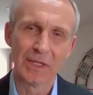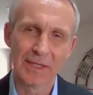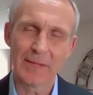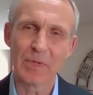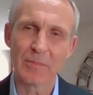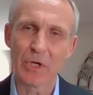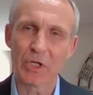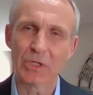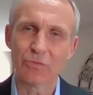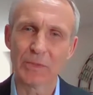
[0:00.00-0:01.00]
labor
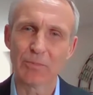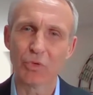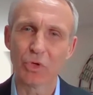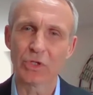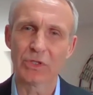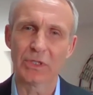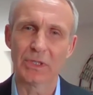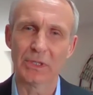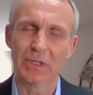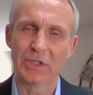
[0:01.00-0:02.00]
market report
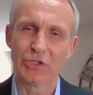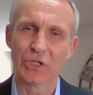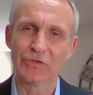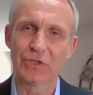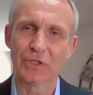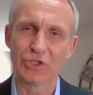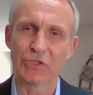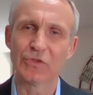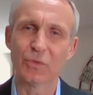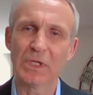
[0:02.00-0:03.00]
just
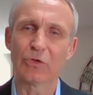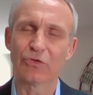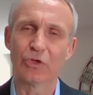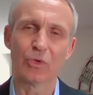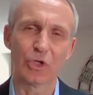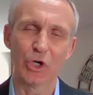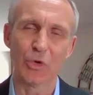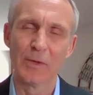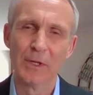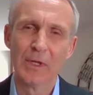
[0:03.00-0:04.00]
a week or so
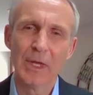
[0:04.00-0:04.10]
ago.